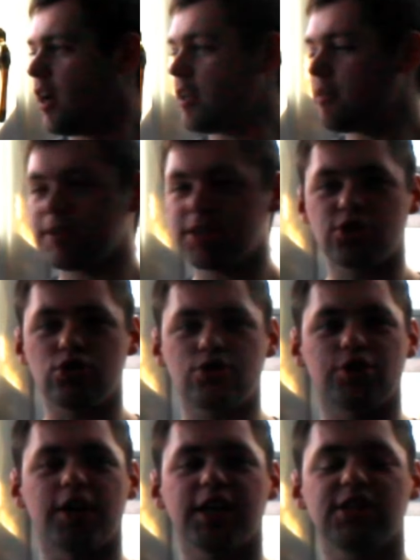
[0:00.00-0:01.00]
and actually
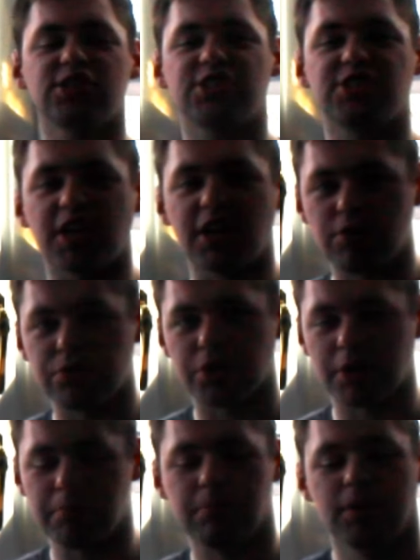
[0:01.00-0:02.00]
try and sell
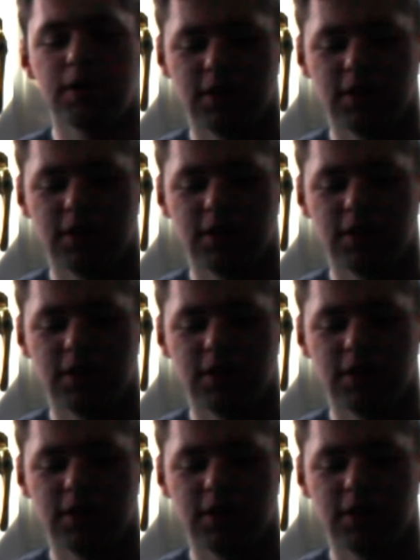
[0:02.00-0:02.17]
them.